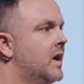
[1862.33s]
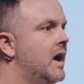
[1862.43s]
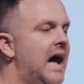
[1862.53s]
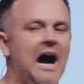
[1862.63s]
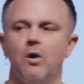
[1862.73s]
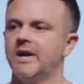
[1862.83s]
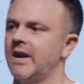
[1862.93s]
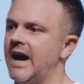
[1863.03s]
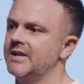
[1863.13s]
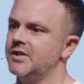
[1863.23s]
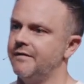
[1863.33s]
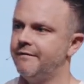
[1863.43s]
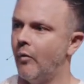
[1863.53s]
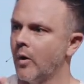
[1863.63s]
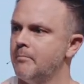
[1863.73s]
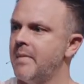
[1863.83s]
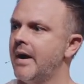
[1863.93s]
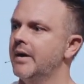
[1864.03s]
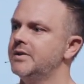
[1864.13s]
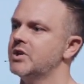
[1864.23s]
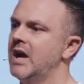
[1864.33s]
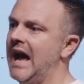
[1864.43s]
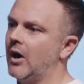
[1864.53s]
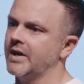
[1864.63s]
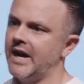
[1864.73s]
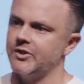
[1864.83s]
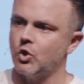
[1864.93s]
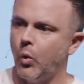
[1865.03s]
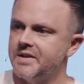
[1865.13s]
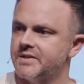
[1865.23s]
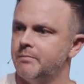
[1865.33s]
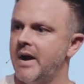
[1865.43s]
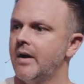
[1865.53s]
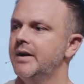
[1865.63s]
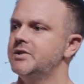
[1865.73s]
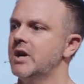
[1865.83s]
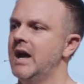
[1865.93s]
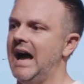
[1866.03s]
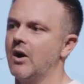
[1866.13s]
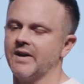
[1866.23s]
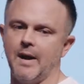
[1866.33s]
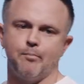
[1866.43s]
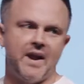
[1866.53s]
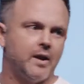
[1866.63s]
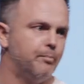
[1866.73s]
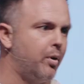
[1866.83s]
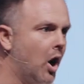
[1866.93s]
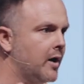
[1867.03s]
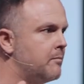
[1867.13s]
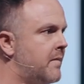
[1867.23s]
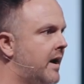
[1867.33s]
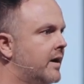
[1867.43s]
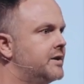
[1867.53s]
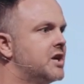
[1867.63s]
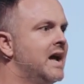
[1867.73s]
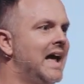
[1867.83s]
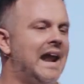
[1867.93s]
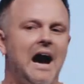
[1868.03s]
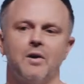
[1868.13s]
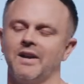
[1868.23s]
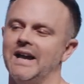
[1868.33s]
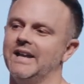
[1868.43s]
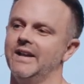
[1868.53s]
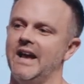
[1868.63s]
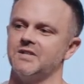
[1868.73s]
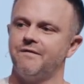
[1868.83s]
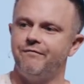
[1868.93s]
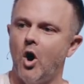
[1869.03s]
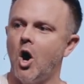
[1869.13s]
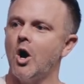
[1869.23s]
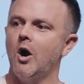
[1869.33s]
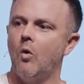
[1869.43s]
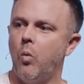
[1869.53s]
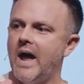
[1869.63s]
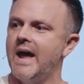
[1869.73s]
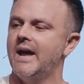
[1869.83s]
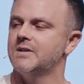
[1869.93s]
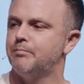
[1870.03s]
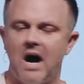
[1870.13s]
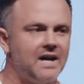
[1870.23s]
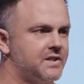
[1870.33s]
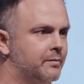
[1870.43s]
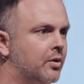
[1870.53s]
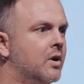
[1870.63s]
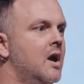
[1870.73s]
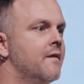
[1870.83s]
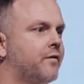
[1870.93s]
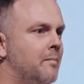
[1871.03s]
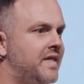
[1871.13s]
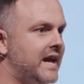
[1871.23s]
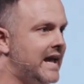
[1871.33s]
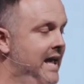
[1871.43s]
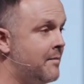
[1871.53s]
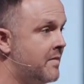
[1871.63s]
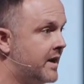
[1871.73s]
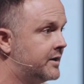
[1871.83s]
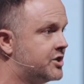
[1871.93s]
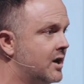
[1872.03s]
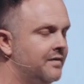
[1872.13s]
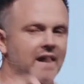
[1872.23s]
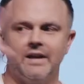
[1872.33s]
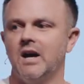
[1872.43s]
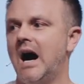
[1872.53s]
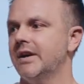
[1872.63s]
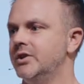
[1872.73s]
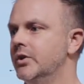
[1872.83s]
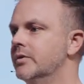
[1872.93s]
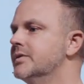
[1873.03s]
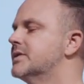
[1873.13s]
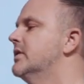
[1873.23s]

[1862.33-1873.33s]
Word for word: How can I deform marriage? How can I twist marriage? How can I break apart marriage? And how can I get it as far away as possible from the image that God used